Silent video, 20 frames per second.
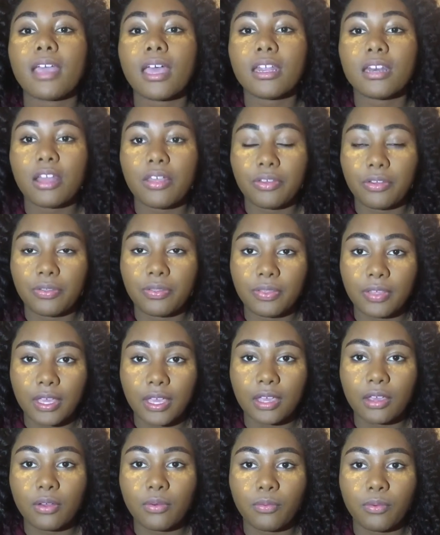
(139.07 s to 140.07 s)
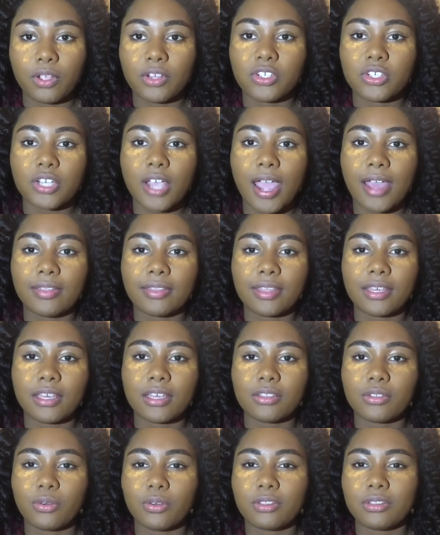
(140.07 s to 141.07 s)
another thing, which I
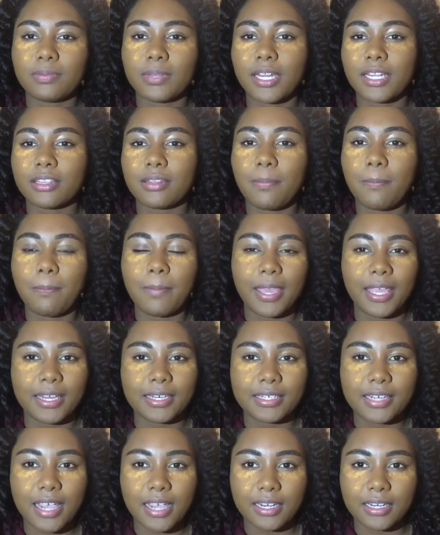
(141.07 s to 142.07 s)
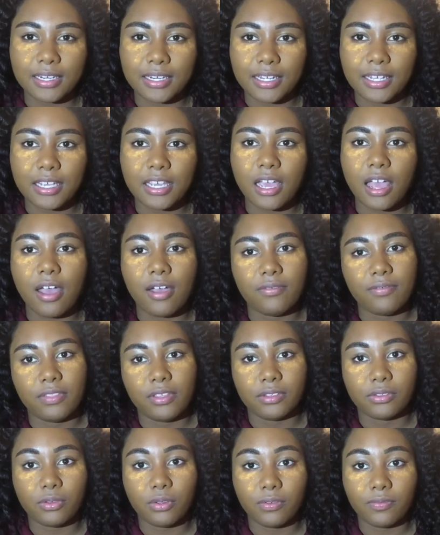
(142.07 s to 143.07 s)
think is going to be like the main technique of
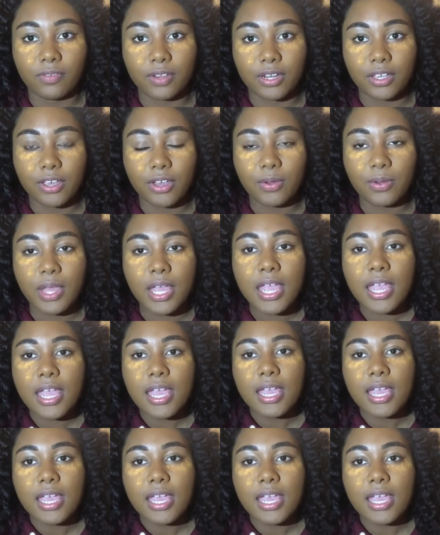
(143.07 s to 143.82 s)
this whole video,